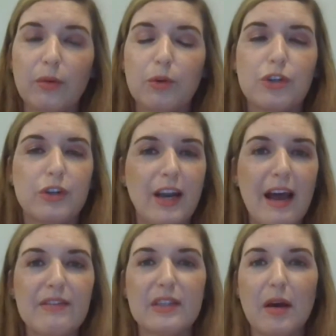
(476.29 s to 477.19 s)
which could
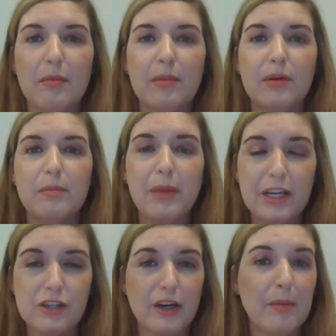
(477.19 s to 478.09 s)
have some
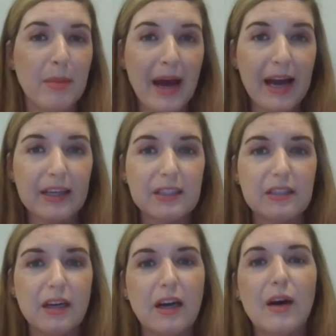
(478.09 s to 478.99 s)
major impacts
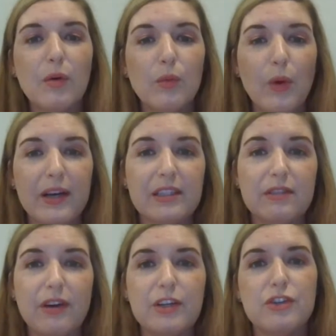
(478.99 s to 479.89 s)
uh, when it's
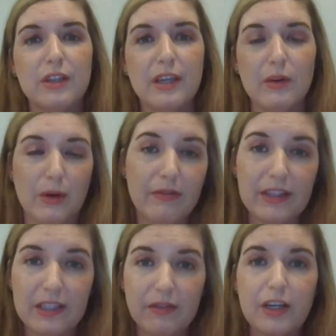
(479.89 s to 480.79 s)
eventually, or if
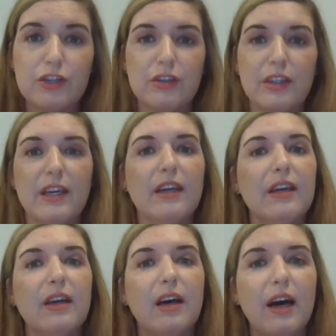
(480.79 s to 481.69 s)
it's eventually,
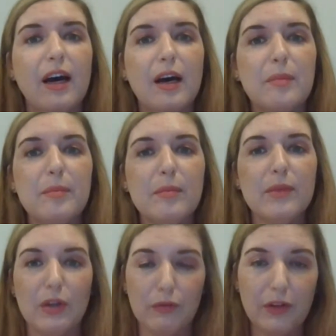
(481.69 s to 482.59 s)
um,
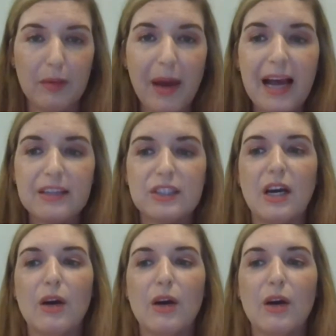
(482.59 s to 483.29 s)
you know, fully passed